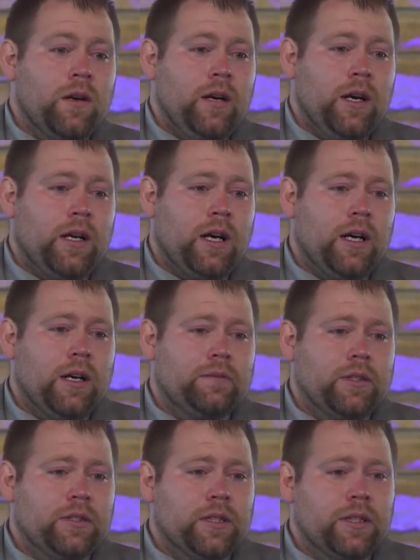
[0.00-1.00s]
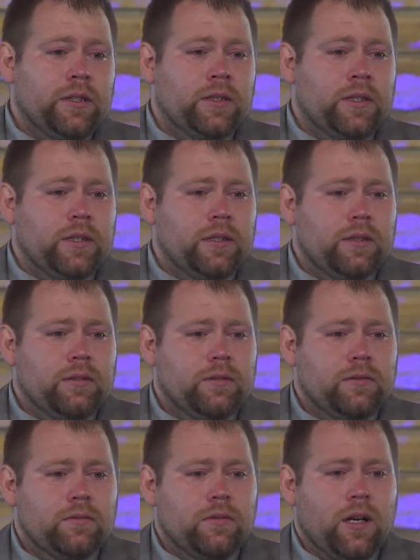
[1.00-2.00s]
And I have to say that
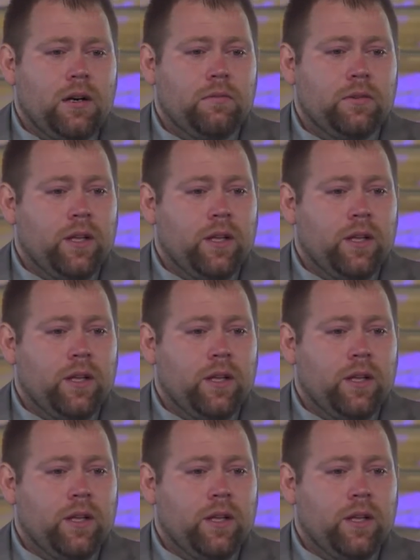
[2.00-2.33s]
I've